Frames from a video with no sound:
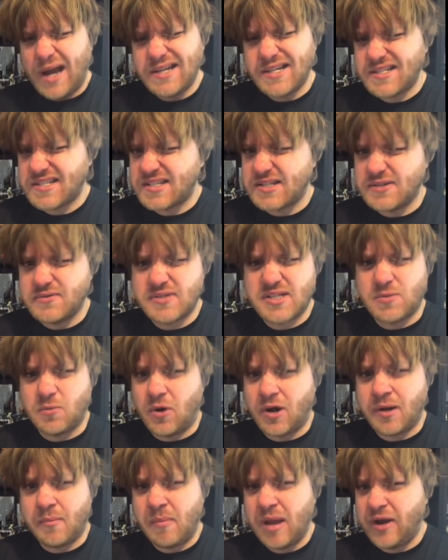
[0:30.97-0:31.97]
did Zeus
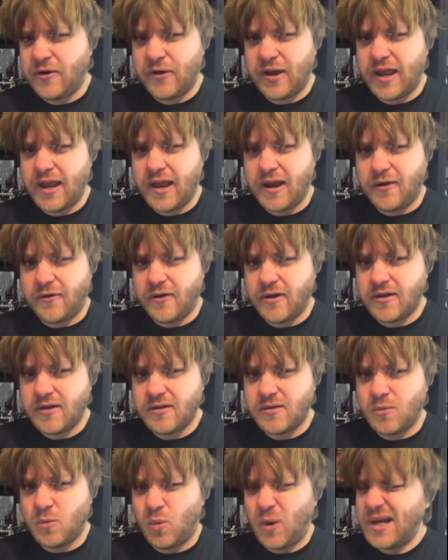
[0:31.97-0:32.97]
want to marry Hera?
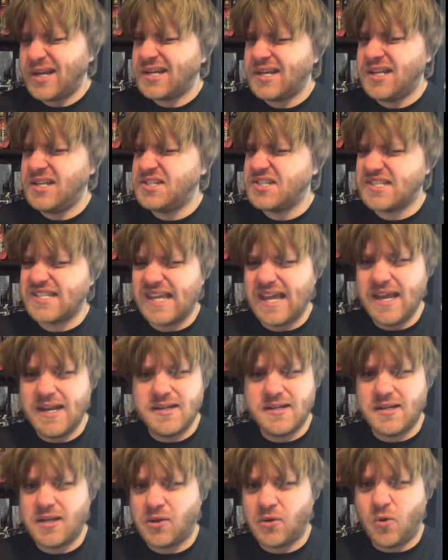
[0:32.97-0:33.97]
Why didn't he just hit
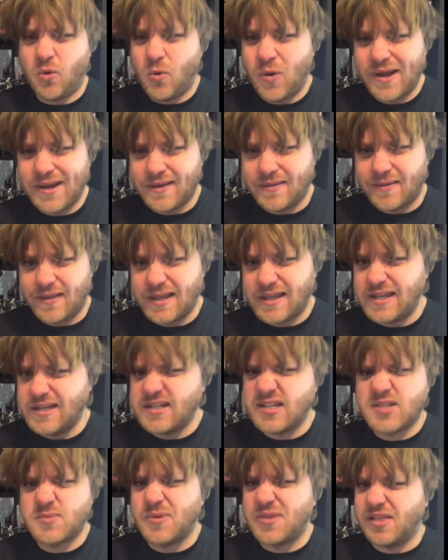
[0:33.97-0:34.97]
it and quit it like he
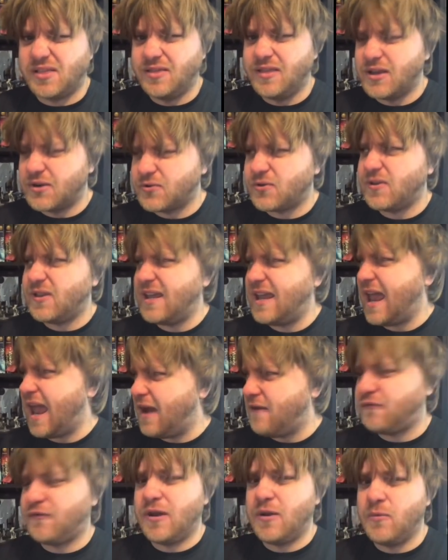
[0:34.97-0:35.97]
does with literally
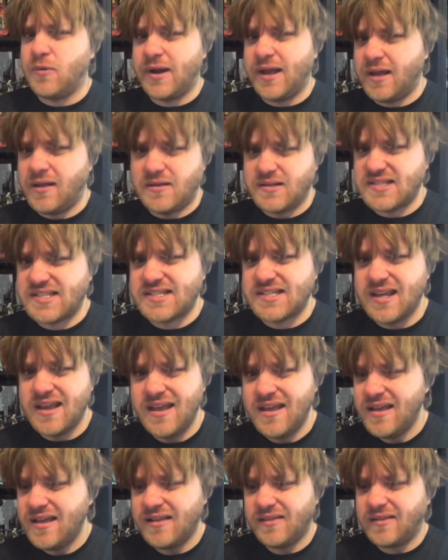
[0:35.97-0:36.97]
everyone else?
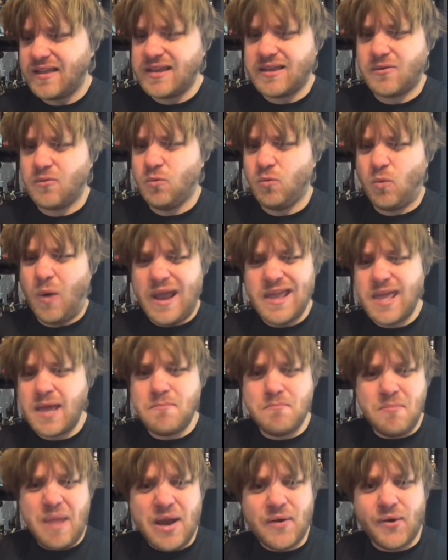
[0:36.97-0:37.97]
Like, why
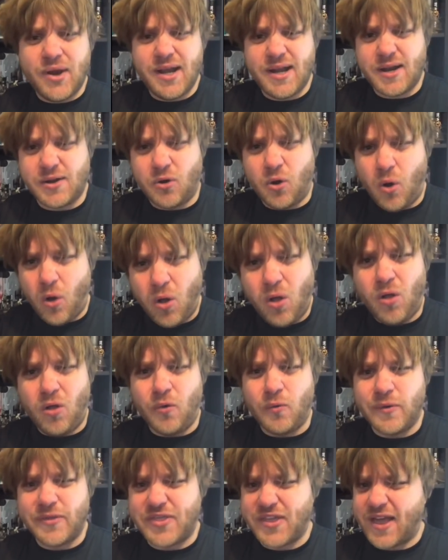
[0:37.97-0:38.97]
get married at
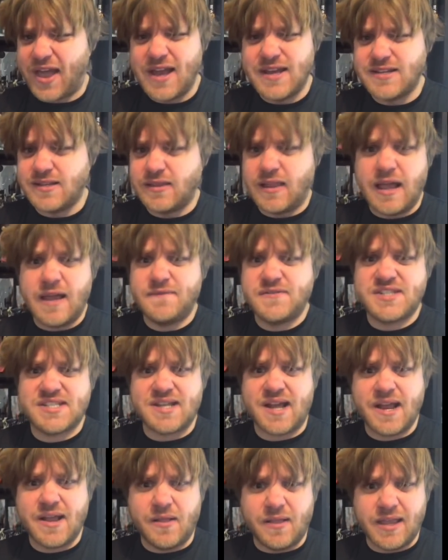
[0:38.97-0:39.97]
all with the kind of
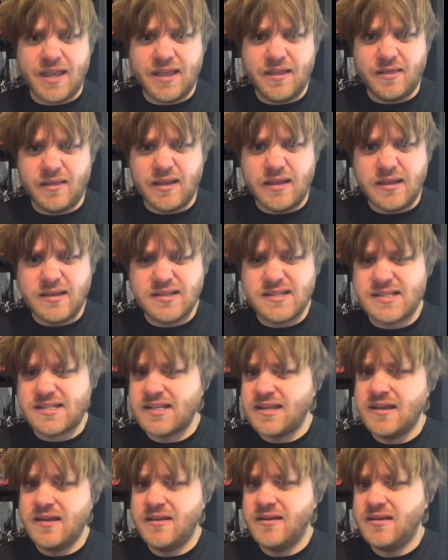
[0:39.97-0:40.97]
lifestyle he
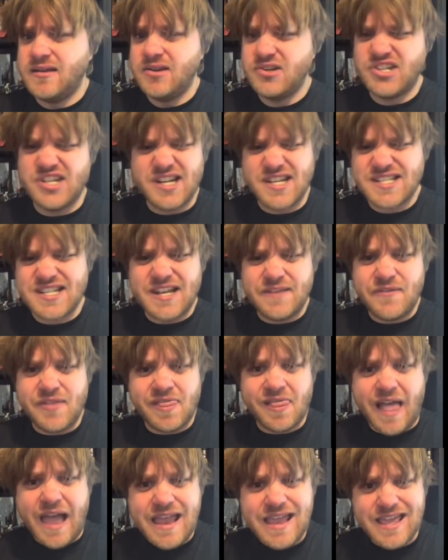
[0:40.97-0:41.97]
leads? She doesn't even
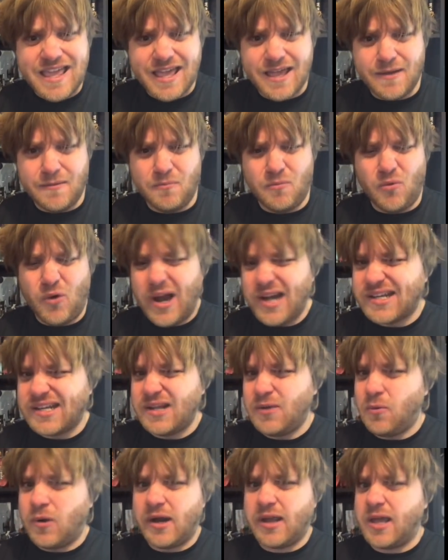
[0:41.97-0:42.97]
like him. Why did he
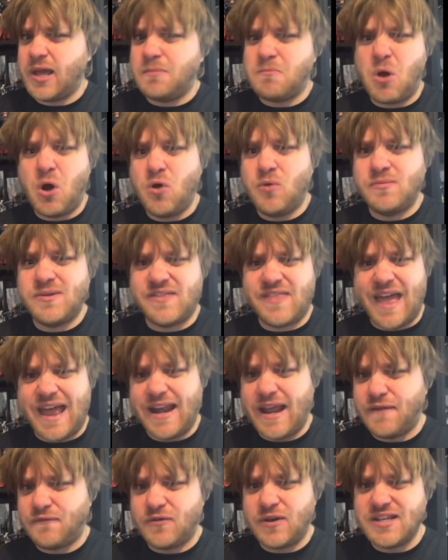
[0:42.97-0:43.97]
want to come home to that
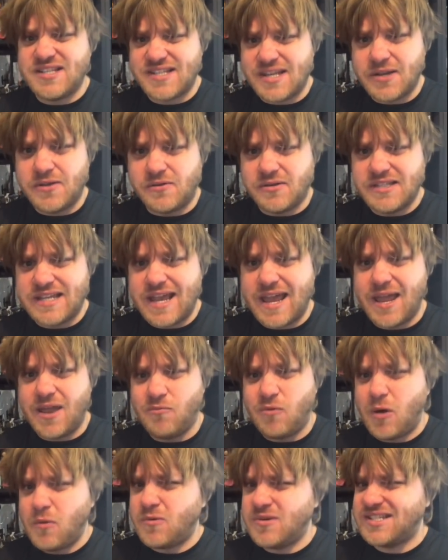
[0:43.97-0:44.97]
every single day?
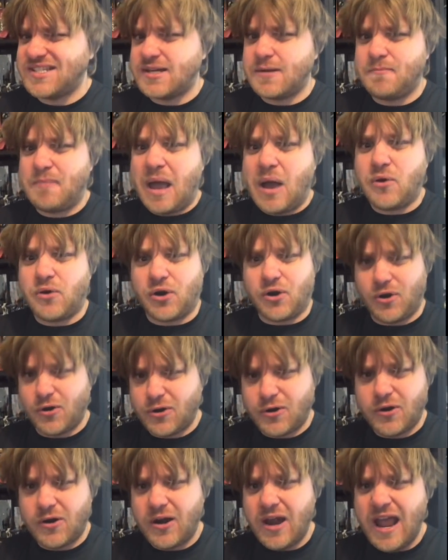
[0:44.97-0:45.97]
What was it about
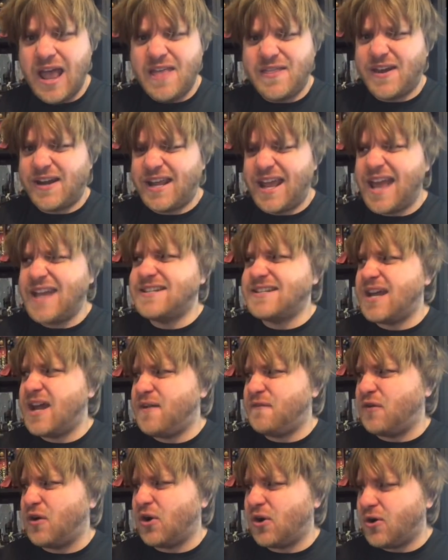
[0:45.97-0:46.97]
her that he had to
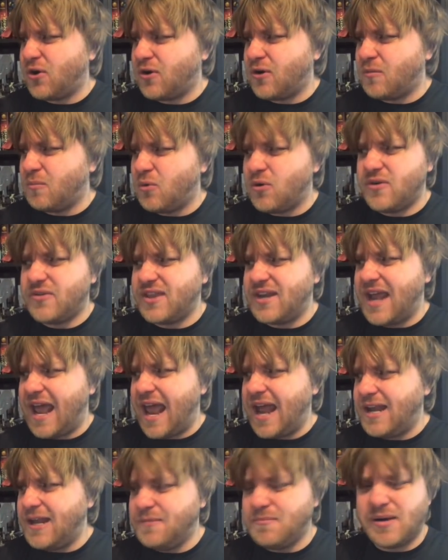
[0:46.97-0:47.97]
have her more than
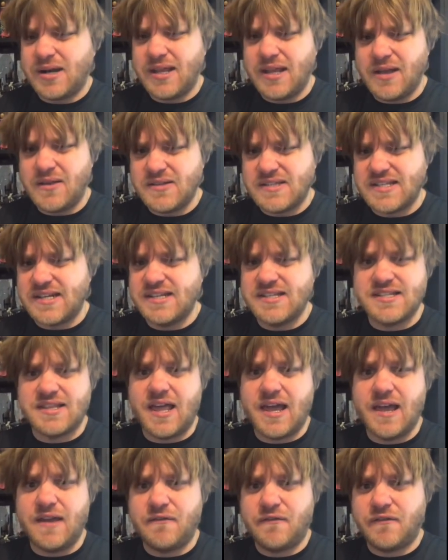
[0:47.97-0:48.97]
anybody else in his
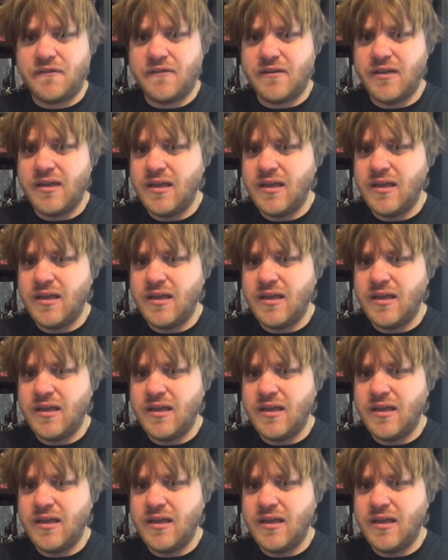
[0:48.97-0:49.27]
life?